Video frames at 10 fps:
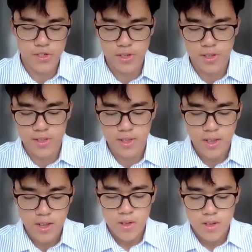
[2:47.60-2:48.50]
question is,
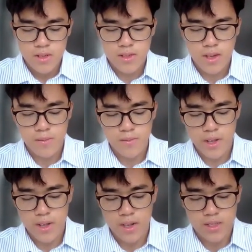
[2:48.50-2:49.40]
some
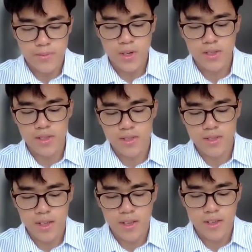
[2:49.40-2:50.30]
experts
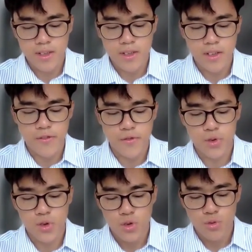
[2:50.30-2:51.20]
say if
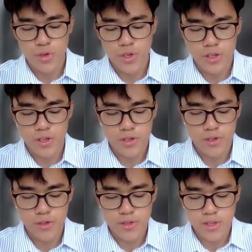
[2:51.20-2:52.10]
we
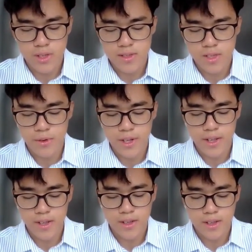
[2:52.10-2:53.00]
use
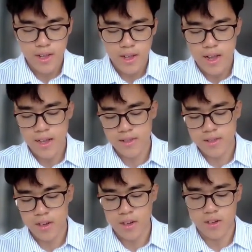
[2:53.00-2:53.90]
seaweed as
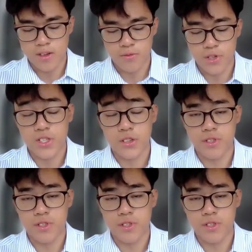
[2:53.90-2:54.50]
we